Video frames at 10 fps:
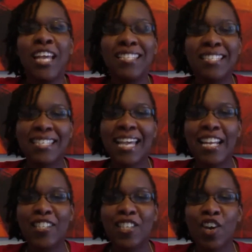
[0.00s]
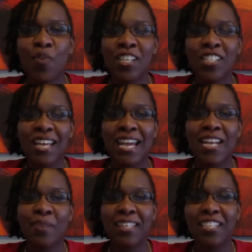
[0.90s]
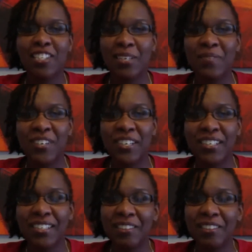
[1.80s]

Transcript: Does that answer your question adequately, Jennifer?